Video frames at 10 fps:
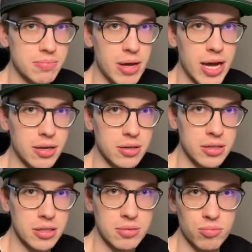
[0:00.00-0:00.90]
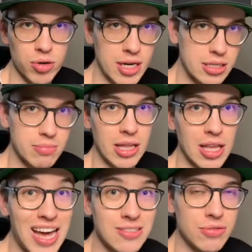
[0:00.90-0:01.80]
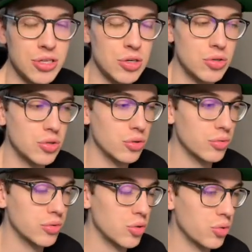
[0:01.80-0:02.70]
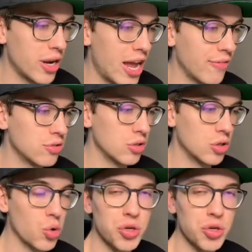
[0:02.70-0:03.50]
Back when I did my last video, you would have to go to